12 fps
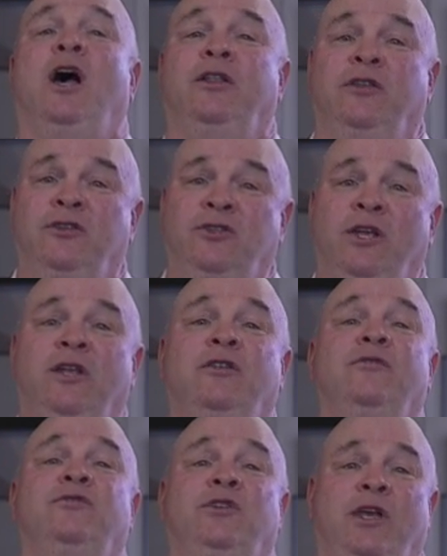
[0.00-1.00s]
a
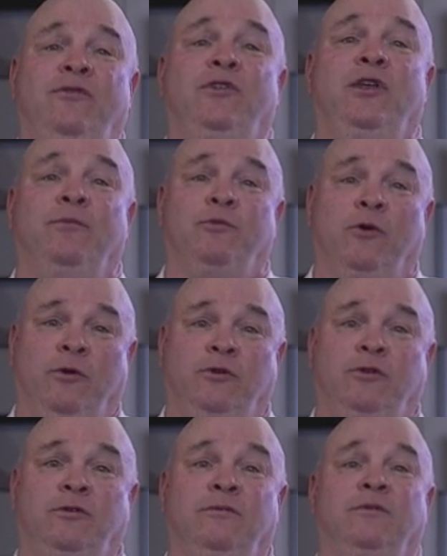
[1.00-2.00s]
distinctive safety
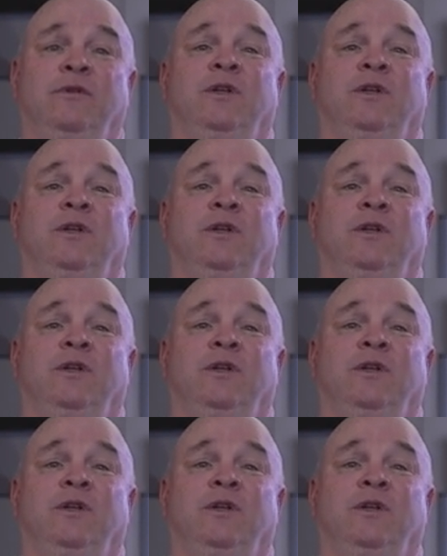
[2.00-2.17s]
approach.